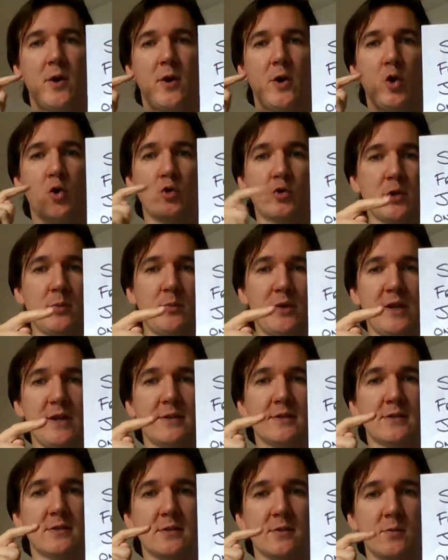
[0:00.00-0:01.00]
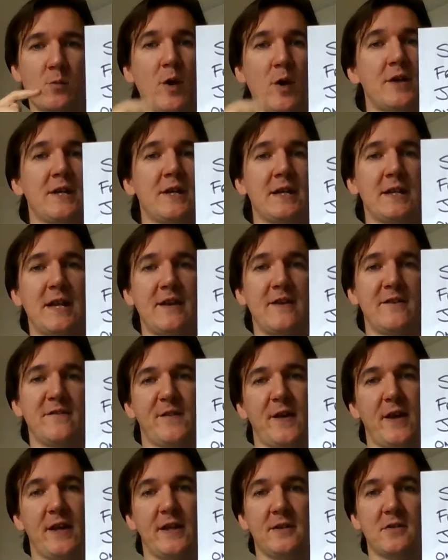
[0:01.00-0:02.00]
who someone is, where they
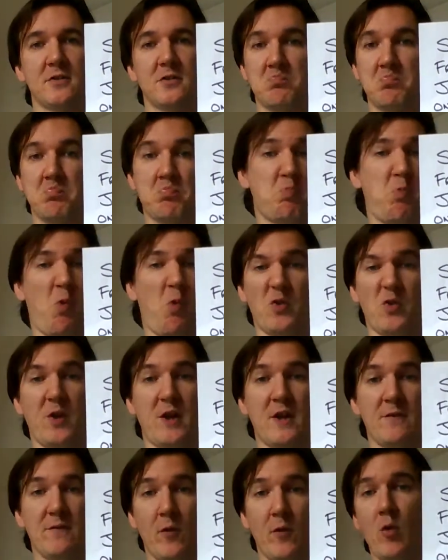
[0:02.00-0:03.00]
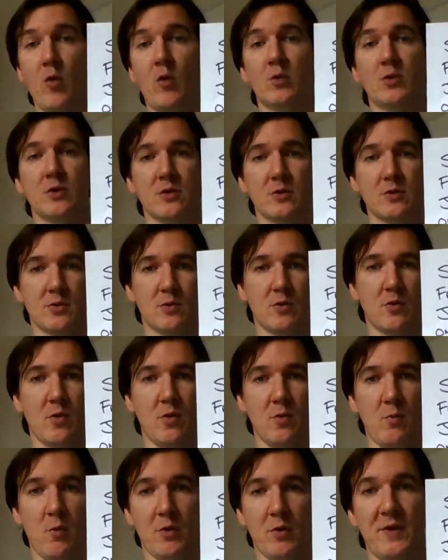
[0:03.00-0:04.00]
live, and what they've ordered,
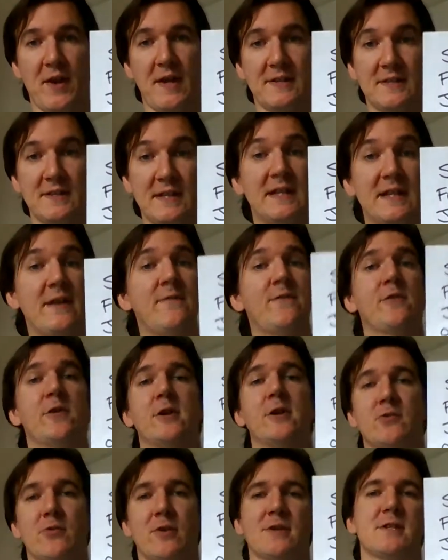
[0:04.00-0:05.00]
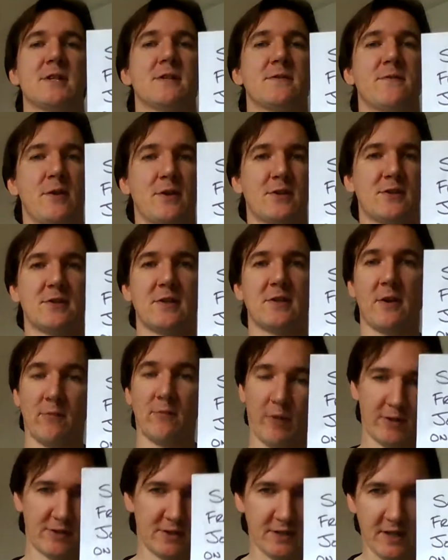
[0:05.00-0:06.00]
or what their delivery address is versus their
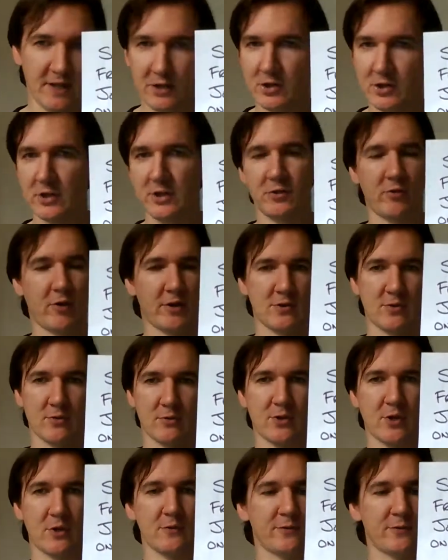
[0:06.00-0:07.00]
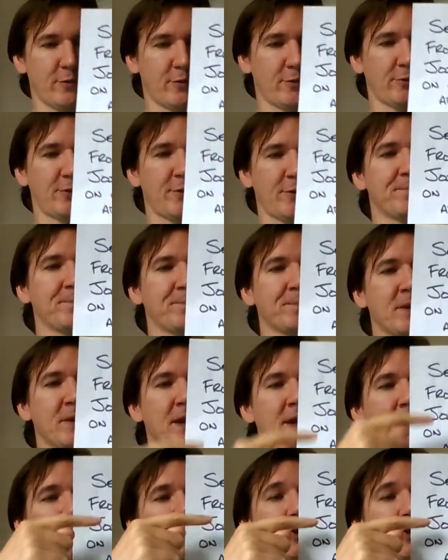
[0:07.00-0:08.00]
residential address, or so forth.
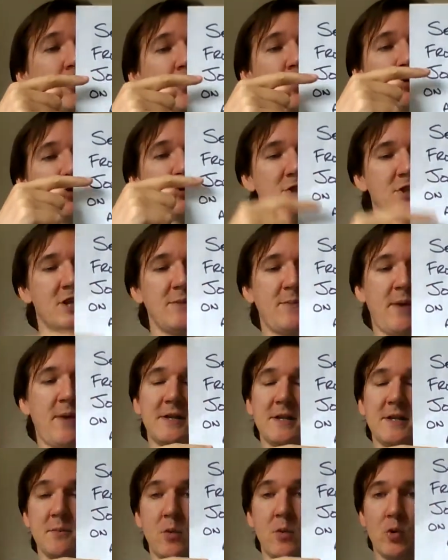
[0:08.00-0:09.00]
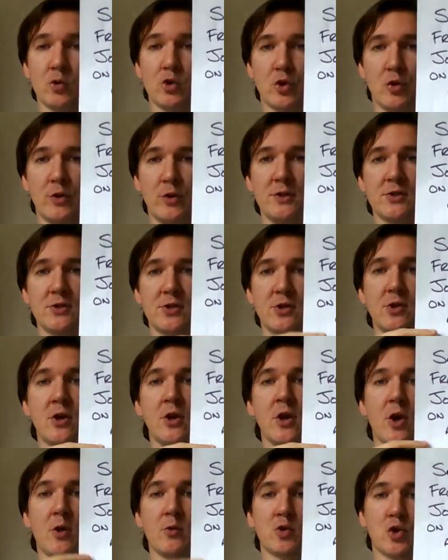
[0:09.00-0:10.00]
You can just keep adding more joins. So you
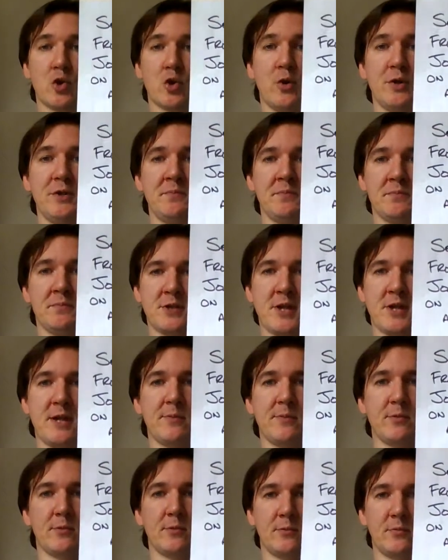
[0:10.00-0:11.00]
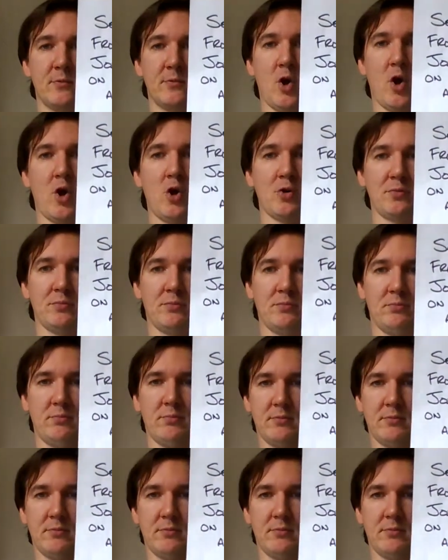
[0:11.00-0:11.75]
can go join table on